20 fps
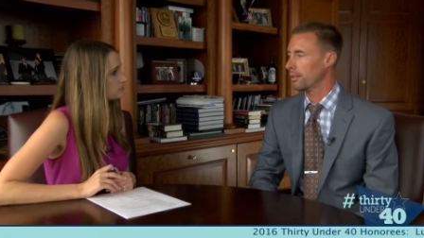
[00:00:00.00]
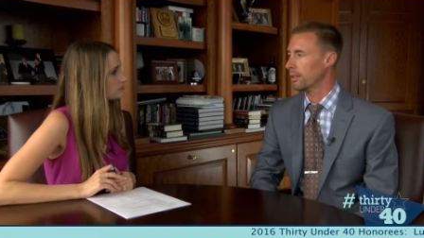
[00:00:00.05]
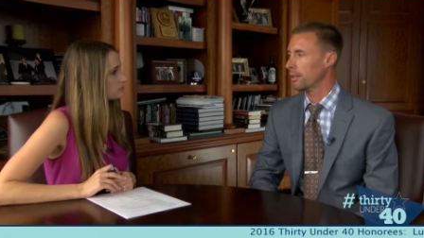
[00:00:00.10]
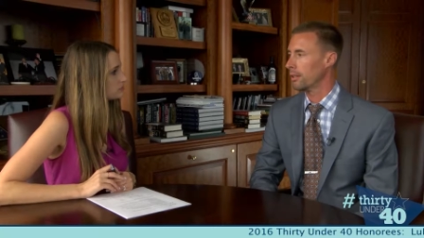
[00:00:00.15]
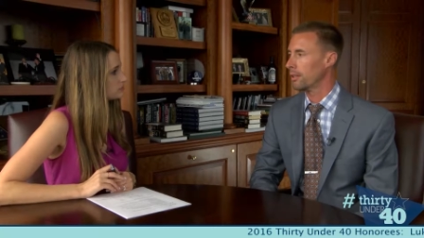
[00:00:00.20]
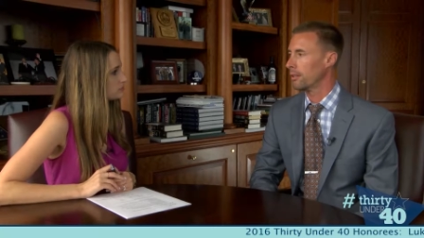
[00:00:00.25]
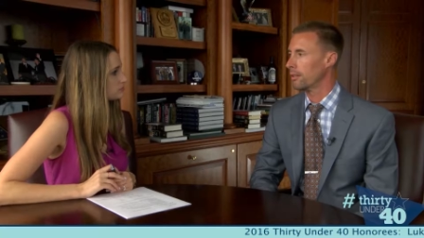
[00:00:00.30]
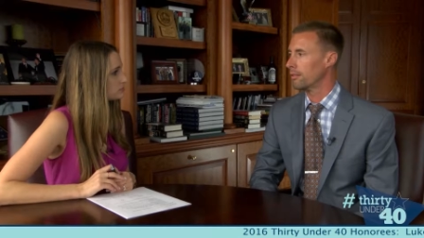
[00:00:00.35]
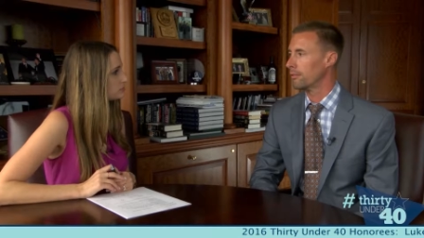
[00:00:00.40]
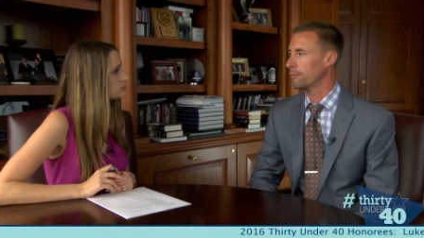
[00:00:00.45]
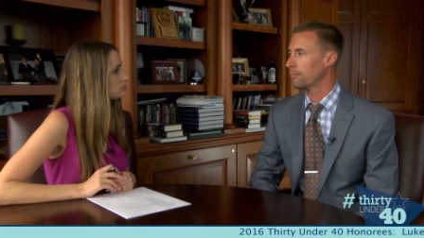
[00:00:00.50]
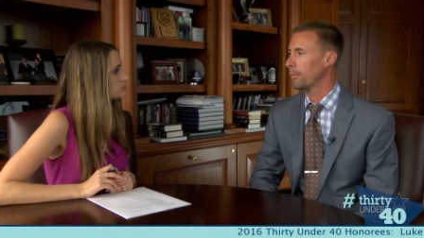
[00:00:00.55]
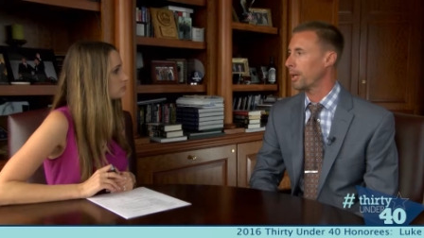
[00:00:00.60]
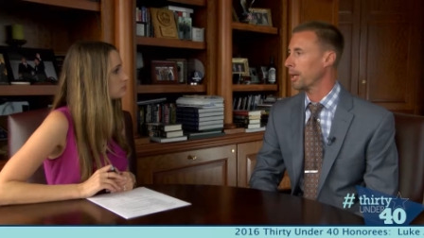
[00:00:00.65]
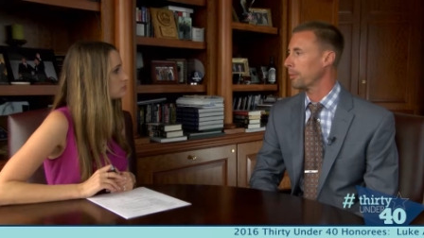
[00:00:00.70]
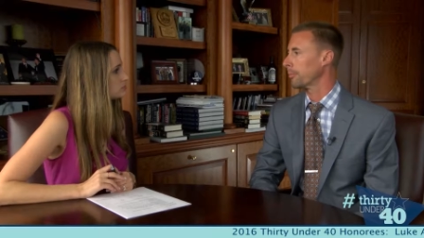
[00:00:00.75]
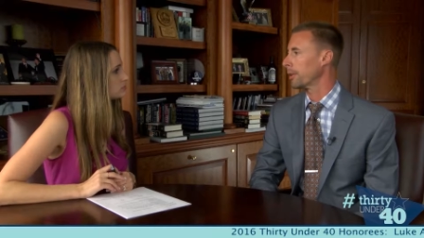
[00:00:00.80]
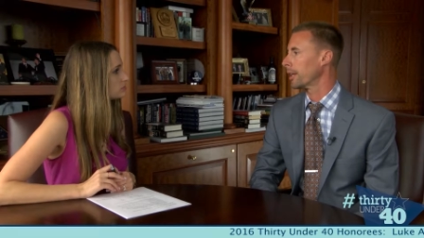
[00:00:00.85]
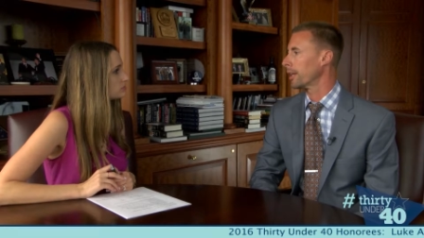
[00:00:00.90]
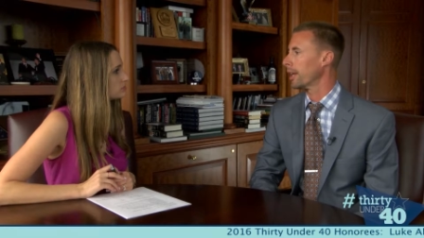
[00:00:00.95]
of
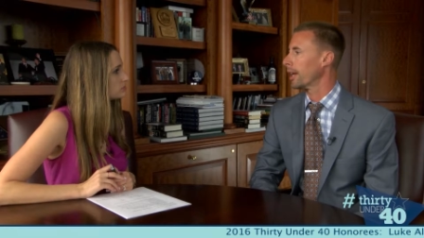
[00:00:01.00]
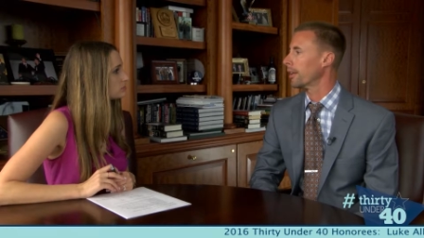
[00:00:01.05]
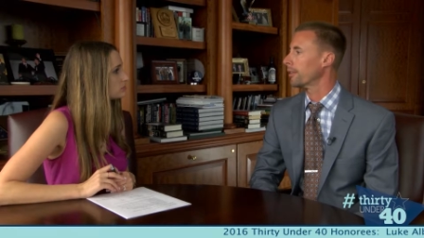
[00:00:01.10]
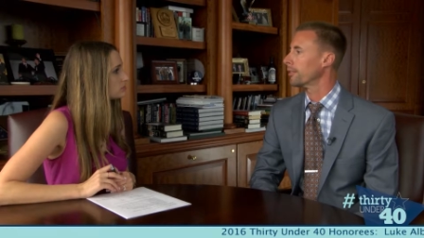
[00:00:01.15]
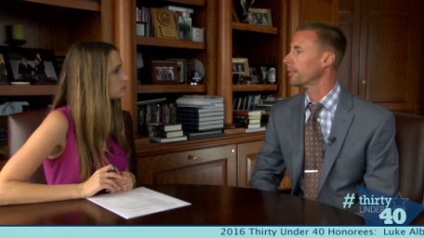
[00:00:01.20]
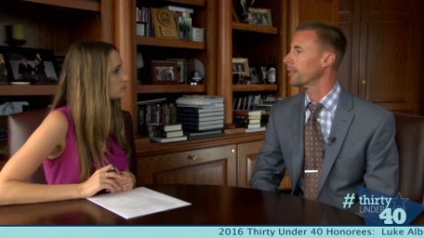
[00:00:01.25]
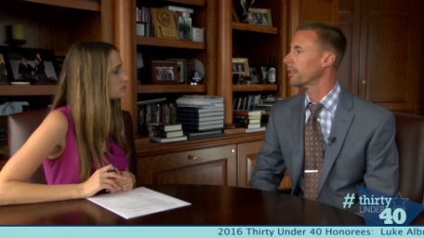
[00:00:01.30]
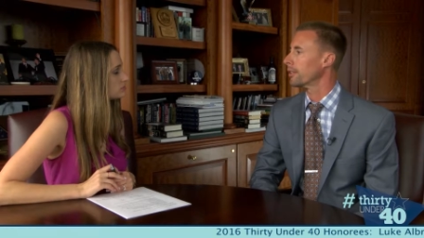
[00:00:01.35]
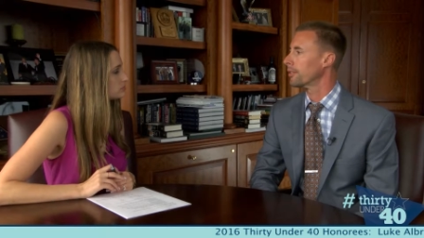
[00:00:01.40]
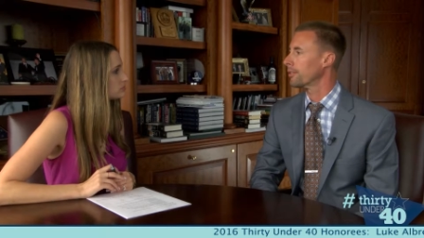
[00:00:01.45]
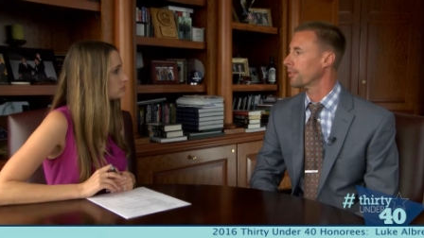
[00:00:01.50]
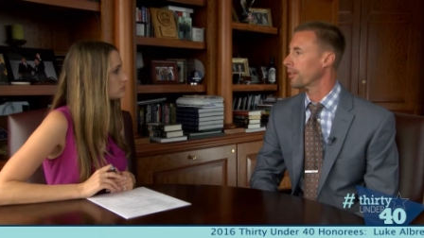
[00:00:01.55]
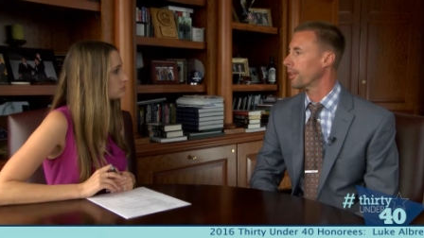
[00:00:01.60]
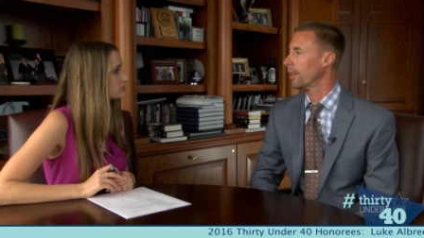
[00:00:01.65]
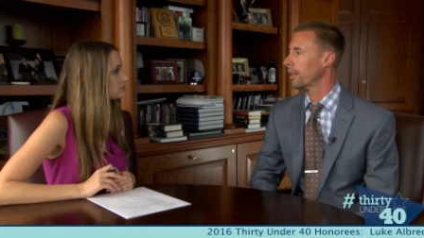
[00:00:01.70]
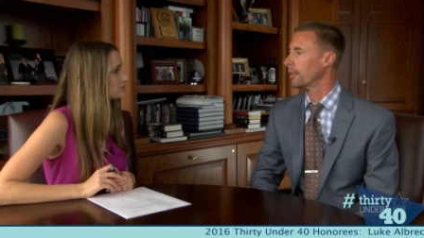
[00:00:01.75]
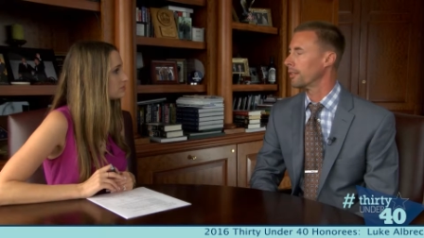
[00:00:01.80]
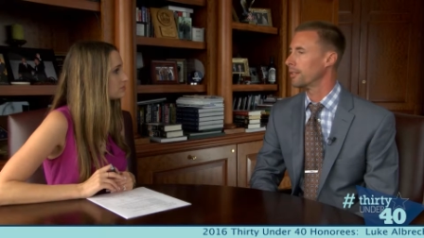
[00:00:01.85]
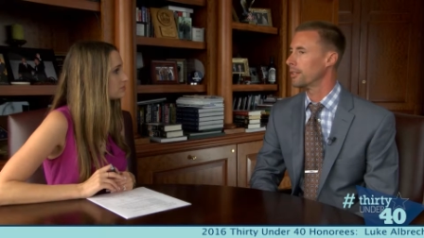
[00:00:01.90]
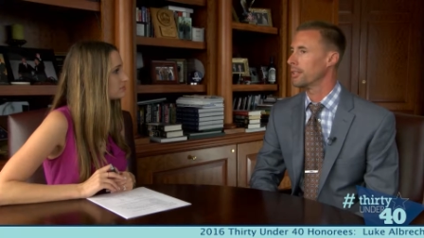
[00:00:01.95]
pipeline assets
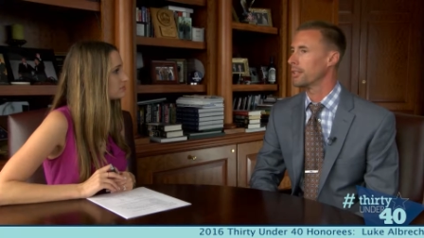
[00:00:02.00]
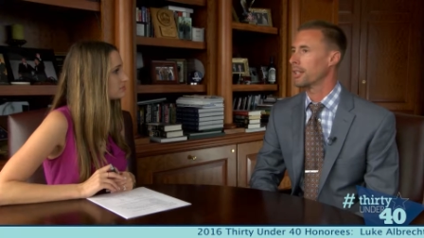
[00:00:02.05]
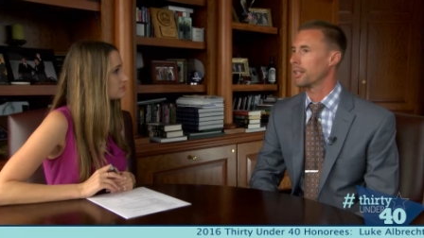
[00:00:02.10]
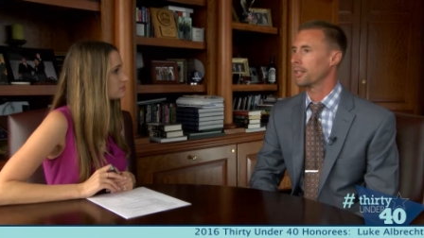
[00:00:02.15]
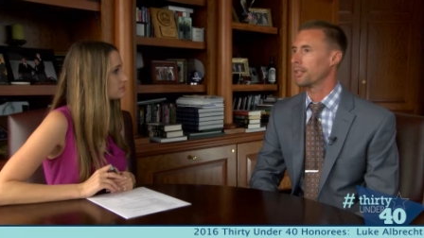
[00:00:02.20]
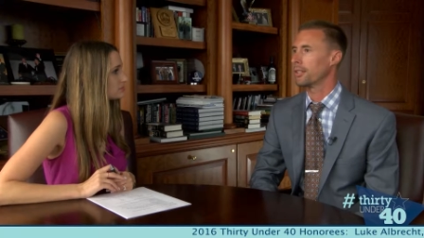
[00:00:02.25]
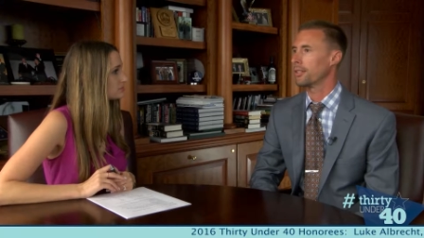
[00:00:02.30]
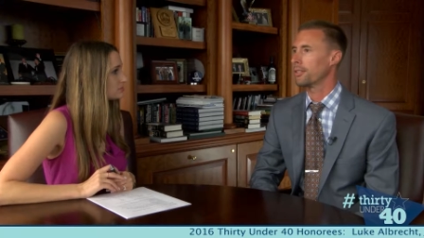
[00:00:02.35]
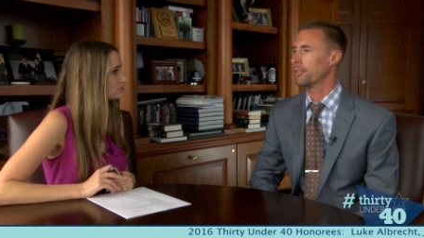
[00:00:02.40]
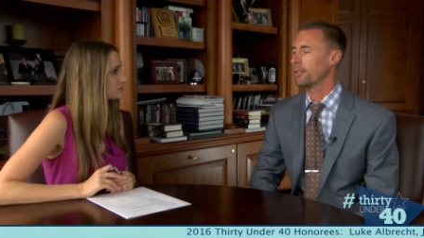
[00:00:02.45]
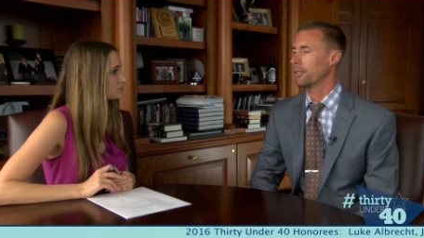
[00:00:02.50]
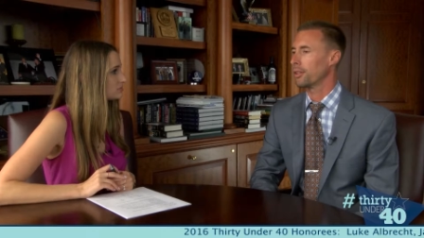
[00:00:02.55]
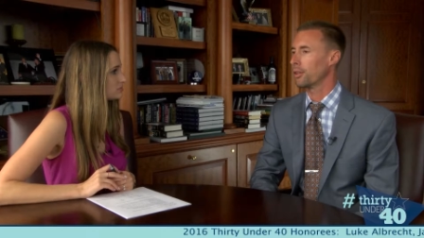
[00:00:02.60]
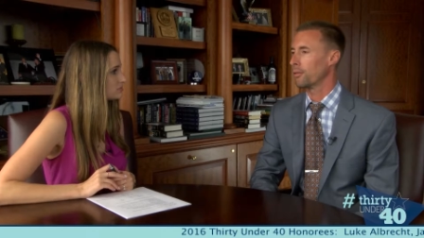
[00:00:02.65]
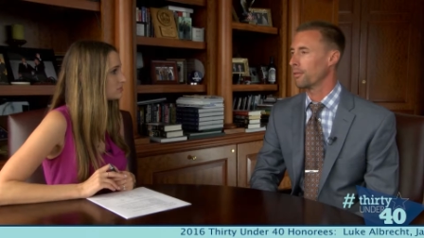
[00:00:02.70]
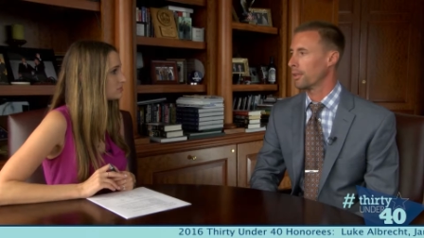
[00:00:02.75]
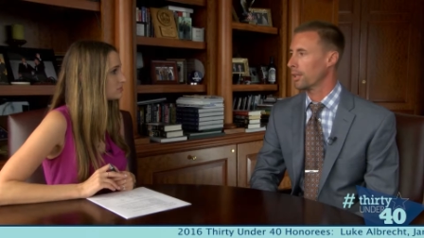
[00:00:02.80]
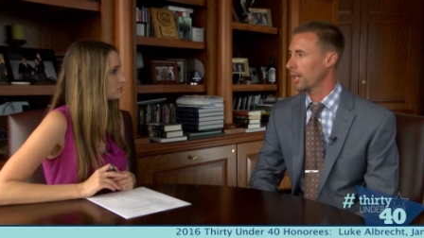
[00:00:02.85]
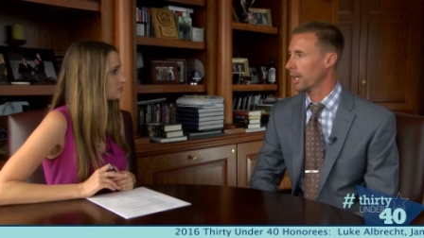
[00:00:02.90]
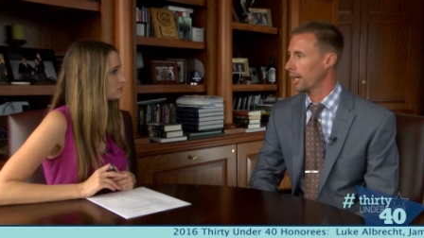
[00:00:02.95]
that did not necessarily
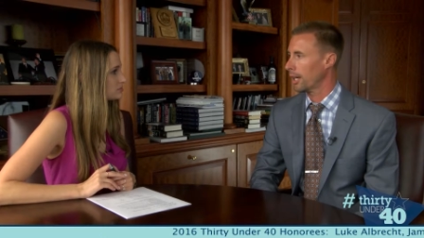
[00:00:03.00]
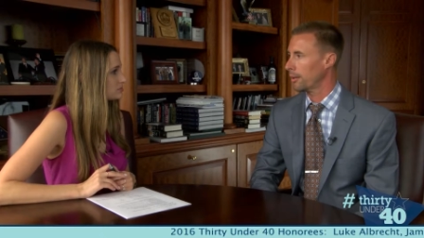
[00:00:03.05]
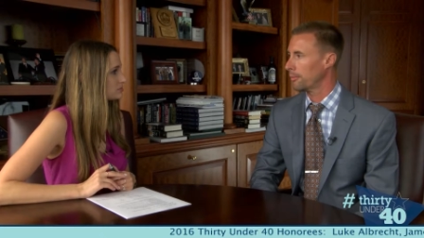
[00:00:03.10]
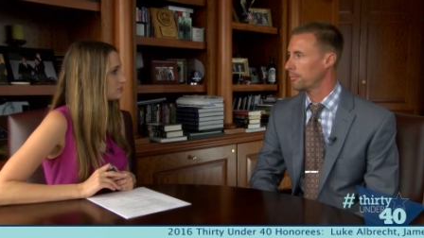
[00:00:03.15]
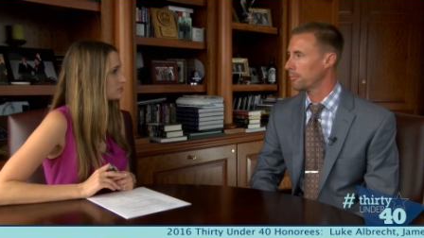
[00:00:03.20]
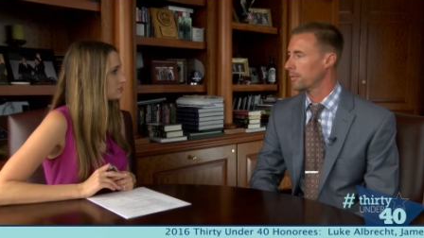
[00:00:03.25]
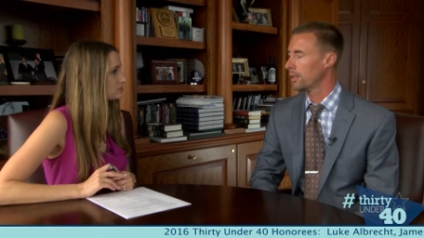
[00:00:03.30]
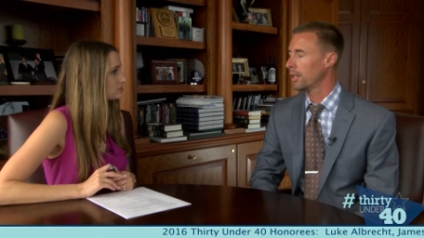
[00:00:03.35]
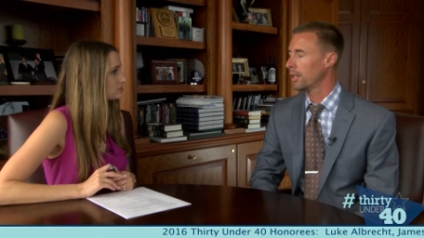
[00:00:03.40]
overlap